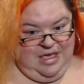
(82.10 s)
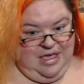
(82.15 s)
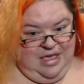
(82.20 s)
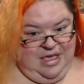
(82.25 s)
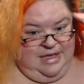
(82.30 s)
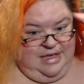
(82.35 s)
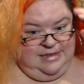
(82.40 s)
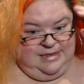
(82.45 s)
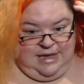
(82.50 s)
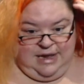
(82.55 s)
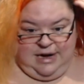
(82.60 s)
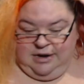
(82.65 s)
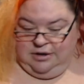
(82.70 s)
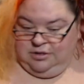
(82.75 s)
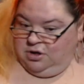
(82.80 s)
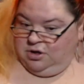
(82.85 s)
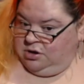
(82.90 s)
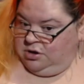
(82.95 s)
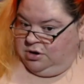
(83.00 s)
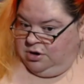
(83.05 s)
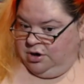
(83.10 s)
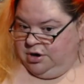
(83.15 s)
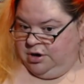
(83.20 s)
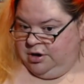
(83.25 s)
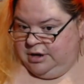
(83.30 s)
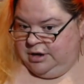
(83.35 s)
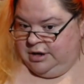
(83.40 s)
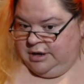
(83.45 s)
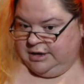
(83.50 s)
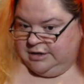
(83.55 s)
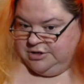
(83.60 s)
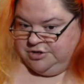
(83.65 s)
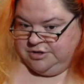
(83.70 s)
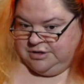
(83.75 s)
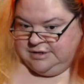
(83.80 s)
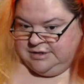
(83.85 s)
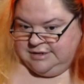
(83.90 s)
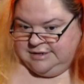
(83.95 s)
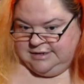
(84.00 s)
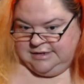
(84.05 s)
It's getting longer, as you
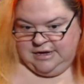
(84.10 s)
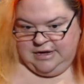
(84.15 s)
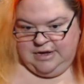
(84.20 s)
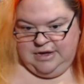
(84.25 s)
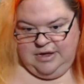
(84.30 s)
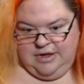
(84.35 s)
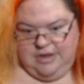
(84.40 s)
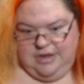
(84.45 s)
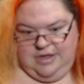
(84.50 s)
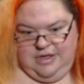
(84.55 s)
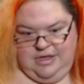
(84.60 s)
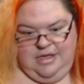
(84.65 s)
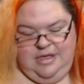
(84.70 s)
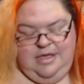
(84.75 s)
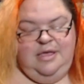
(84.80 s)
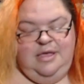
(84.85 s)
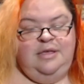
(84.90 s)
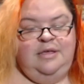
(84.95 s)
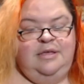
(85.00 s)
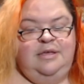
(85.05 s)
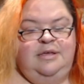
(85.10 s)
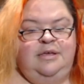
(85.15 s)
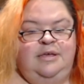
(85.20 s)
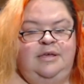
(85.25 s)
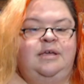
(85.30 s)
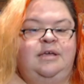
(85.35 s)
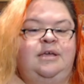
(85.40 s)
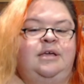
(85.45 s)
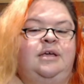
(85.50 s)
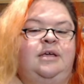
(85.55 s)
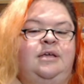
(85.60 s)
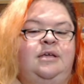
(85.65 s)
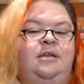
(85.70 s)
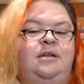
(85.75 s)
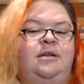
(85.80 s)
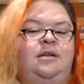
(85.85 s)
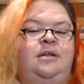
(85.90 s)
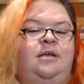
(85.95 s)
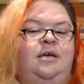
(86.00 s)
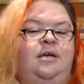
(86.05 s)
can see,
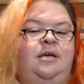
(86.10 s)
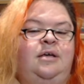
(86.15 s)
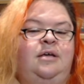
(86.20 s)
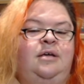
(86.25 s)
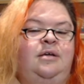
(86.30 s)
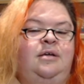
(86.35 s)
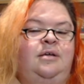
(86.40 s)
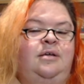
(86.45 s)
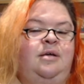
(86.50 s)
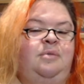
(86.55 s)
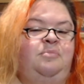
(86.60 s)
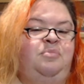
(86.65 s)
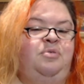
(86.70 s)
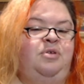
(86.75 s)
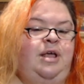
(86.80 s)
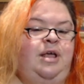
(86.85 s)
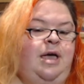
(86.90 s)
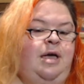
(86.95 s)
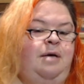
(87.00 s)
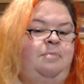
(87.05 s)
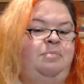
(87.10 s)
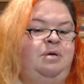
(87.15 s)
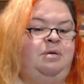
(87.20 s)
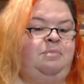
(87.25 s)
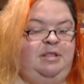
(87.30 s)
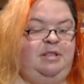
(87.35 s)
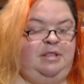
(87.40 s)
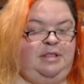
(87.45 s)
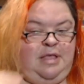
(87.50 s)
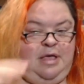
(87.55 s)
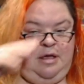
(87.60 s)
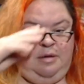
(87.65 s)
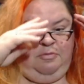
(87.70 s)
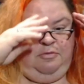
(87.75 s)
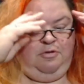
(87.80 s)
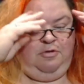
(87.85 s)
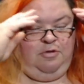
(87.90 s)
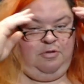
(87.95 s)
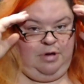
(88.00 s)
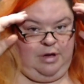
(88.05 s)
and I'm pretty happy about that. I'm
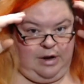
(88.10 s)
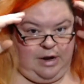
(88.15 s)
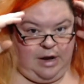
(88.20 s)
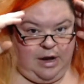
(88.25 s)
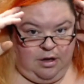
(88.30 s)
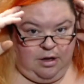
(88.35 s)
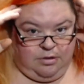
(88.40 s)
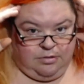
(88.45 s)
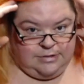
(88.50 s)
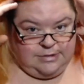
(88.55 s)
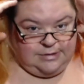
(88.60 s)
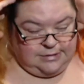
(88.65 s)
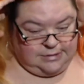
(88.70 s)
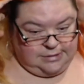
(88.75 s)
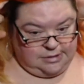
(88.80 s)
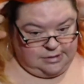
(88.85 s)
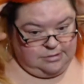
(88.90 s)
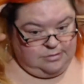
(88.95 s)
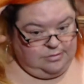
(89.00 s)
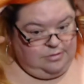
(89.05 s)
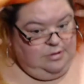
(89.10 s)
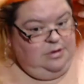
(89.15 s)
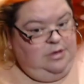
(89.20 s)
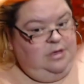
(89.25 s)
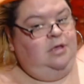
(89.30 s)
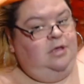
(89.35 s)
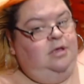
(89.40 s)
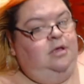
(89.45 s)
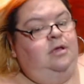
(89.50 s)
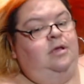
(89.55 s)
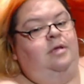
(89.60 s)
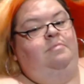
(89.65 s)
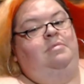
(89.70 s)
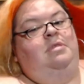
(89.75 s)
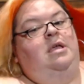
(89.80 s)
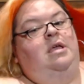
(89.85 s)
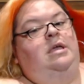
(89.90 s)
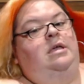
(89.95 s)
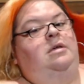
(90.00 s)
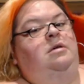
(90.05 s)
growing it out, so I'm
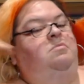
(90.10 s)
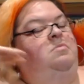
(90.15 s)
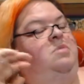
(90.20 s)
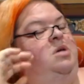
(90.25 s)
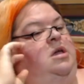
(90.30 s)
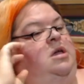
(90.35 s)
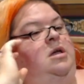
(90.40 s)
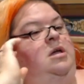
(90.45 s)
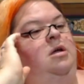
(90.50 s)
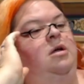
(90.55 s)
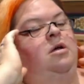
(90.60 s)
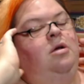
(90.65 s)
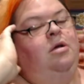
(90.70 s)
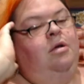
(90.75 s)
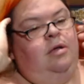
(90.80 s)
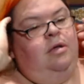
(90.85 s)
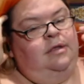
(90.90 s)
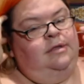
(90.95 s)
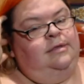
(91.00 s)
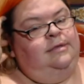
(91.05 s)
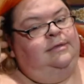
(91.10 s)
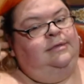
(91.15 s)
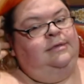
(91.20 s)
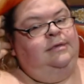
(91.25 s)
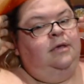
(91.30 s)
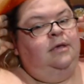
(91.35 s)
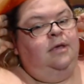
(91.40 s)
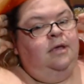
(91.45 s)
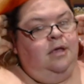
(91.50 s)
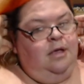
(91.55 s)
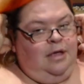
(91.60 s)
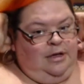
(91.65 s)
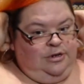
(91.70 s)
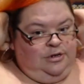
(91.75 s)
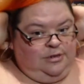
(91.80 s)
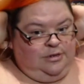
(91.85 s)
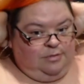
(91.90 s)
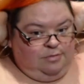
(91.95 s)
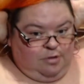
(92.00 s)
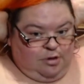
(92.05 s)
liking my hair. I
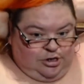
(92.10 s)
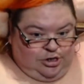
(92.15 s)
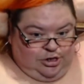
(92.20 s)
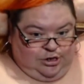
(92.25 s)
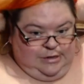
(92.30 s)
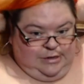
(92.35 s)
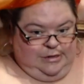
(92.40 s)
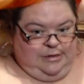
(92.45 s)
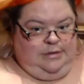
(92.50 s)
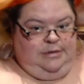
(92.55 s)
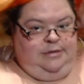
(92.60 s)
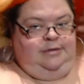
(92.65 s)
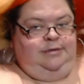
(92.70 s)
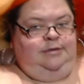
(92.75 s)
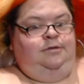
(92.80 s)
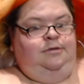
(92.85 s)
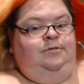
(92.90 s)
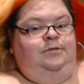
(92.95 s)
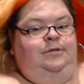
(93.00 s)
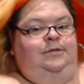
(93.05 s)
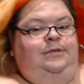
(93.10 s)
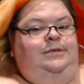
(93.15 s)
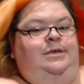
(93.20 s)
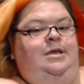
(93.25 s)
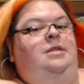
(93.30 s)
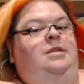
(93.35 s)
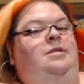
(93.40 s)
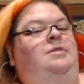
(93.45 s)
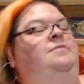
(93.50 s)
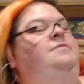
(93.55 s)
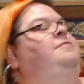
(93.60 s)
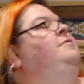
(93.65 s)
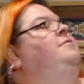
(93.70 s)
just washed it, so it's kind of